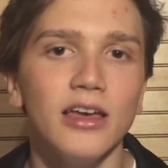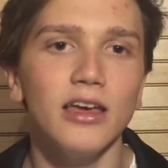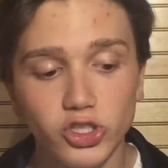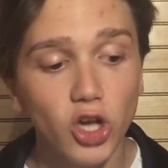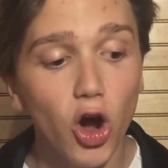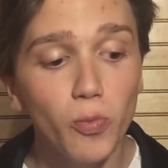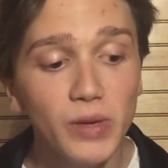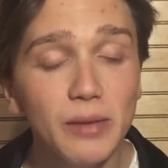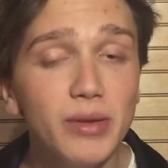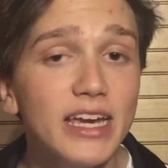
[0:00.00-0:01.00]
So
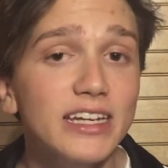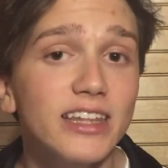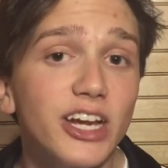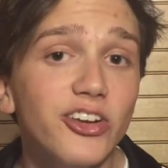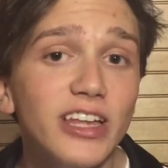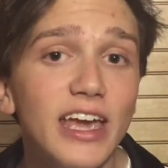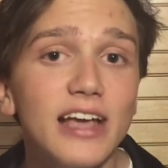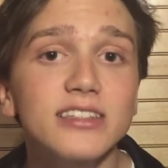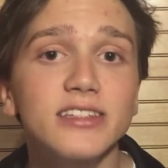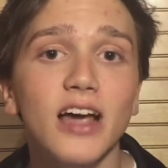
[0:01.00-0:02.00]
me being literally
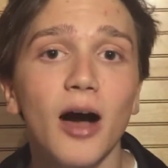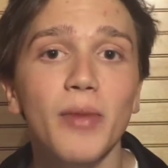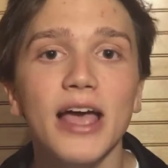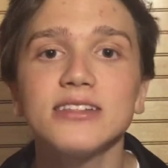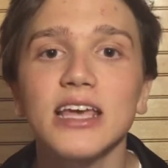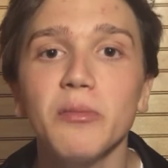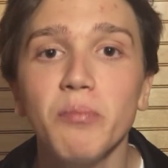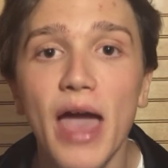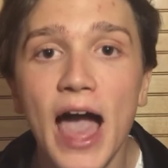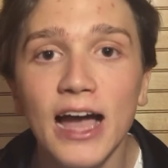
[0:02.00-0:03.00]
as dumb as a
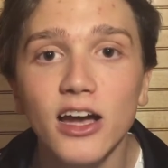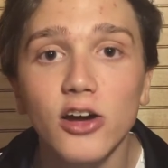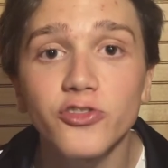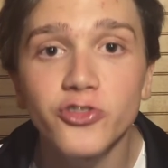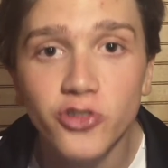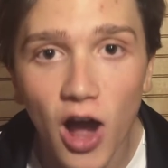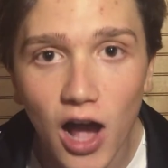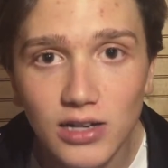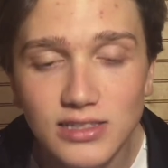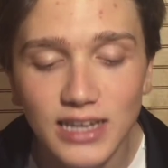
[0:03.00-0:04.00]
bag of
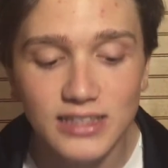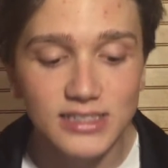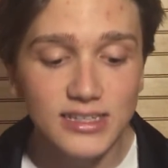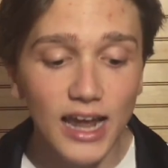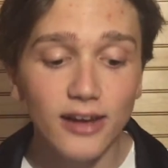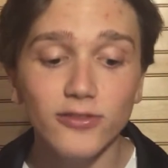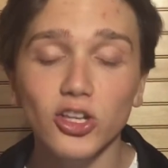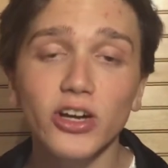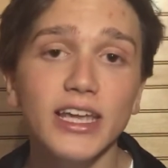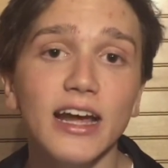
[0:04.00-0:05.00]
rocks, instead of
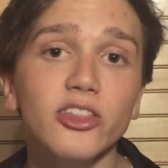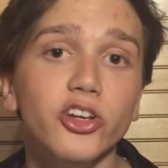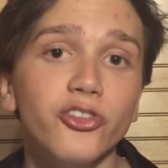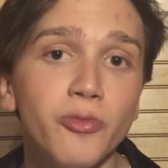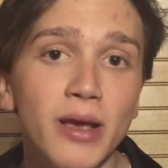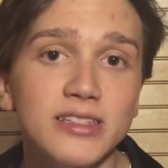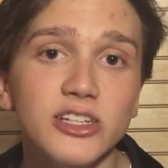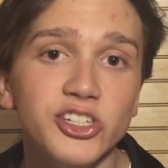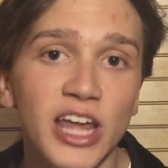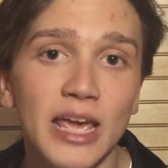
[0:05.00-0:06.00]
looking at the group
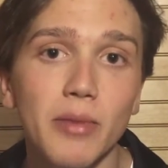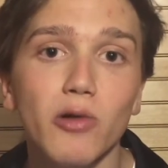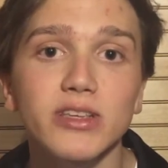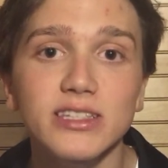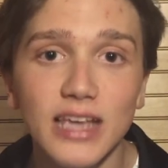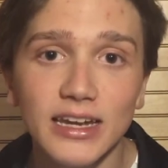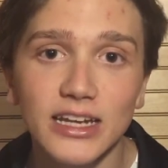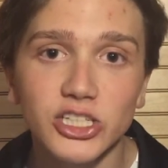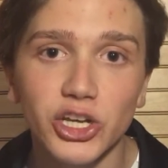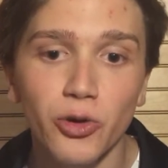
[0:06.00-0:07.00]
message name I was sending
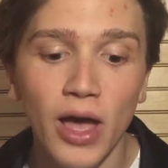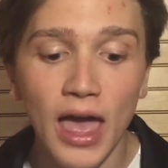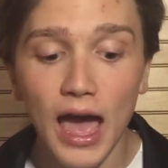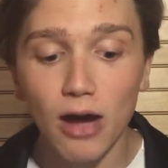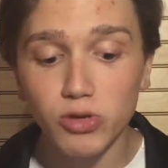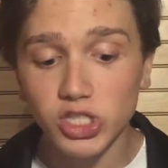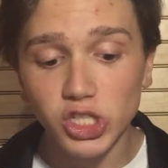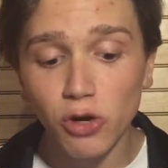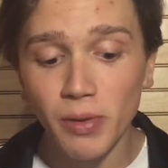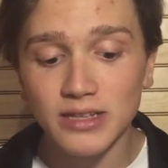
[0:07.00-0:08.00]
it to, I was
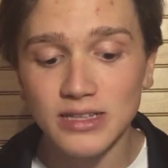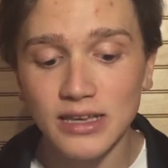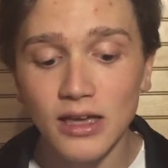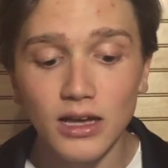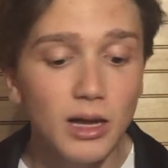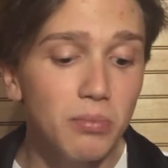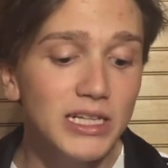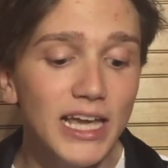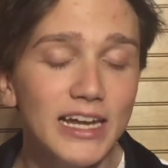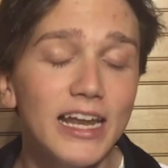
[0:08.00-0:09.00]
too busy
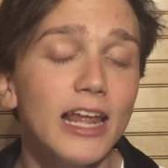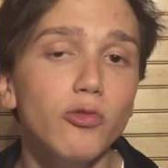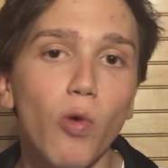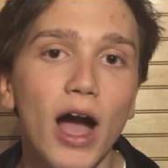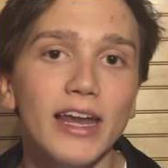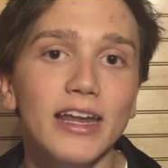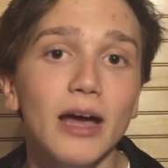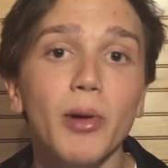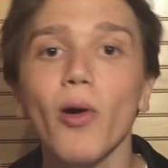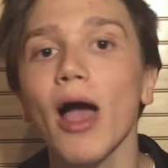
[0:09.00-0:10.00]
complaining and whining
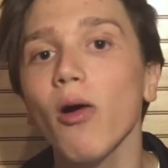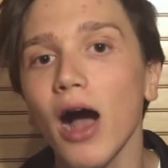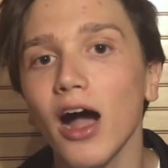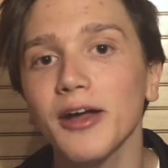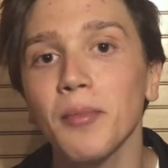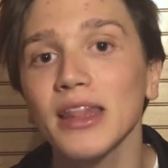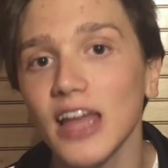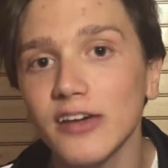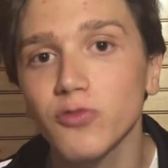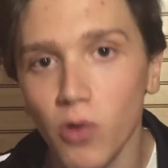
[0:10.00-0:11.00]
about how hard my life